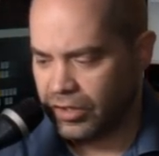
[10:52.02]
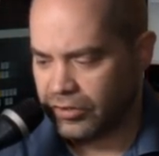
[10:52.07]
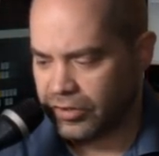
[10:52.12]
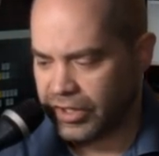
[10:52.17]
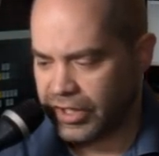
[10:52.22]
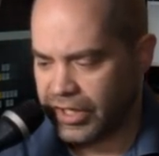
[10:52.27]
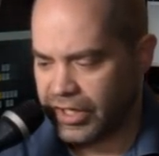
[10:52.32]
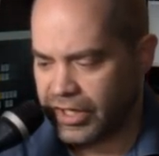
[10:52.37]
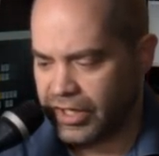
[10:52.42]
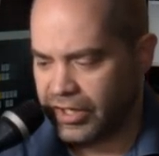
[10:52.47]

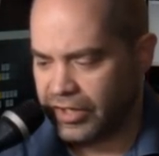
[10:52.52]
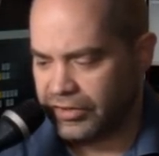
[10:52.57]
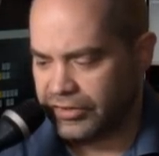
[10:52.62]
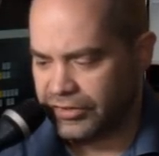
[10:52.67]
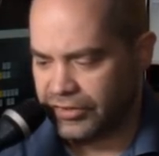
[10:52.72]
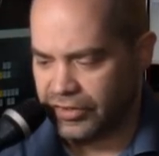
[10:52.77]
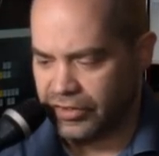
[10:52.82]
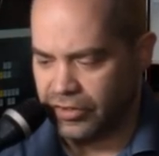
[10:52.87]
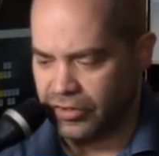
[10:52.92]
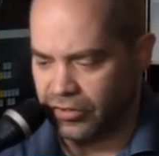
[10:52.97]
Okay,
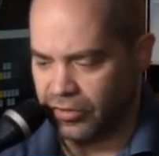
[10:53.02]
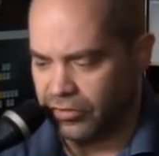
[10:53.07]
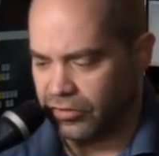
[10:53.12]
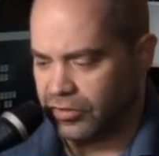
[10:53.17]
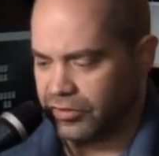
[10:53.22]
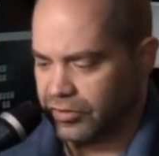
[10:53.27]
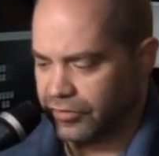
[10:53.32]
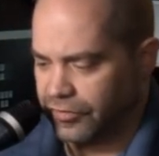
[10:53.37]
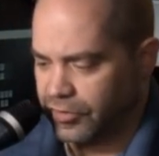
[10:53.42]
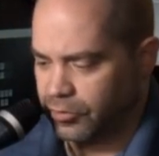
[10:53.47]

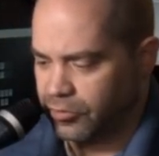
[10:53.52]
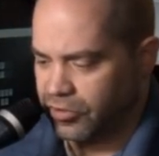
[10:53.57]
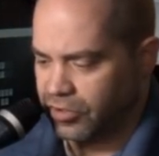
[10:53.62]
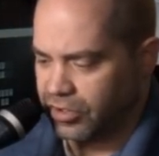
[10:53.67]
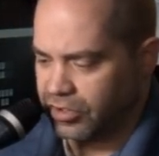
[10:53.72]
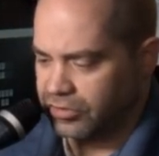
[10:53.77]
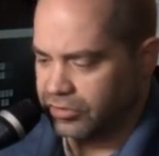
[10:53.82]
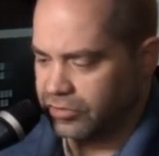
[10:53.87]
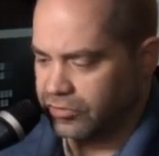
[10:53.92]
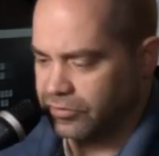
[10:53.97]
so a few
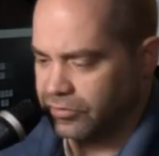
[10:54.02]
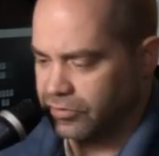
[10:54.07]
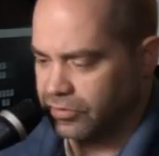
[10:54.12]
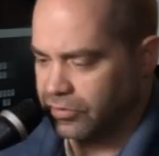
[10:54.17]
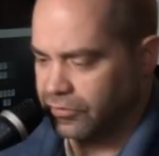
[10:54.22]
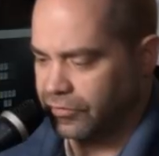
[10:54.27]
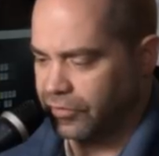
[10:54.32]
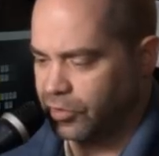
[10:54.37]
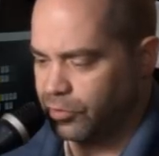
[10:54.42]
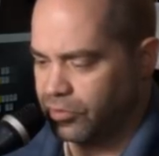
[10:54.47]
more,
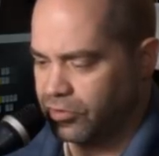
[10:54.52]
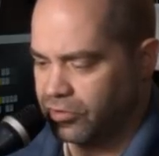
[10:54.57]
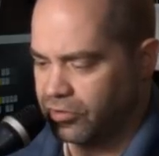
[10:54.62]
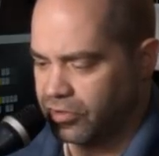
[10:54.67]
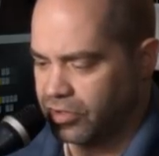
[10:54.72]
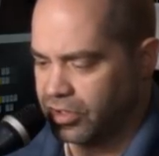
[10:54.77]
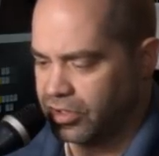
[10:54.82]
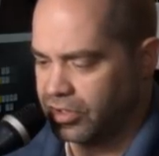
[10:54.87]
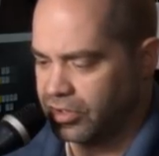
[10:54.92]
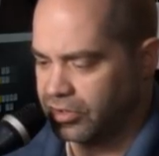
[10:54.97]
a few more